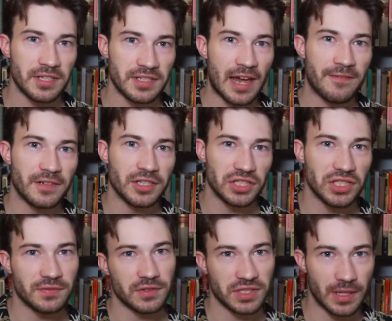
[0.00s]
the
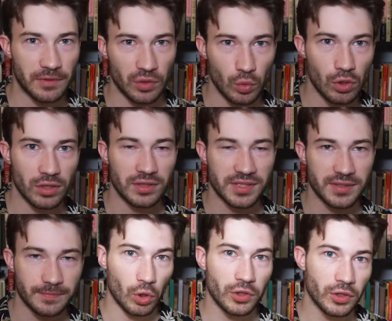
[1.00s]
definitions for some of the
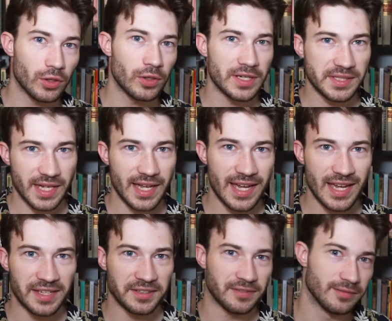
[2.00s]
words. Rooker is a
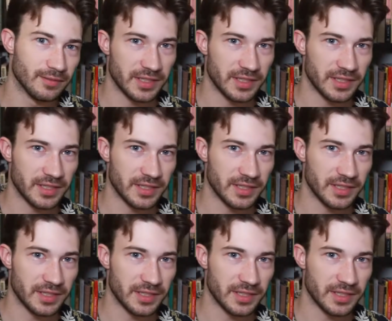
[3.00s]
hand.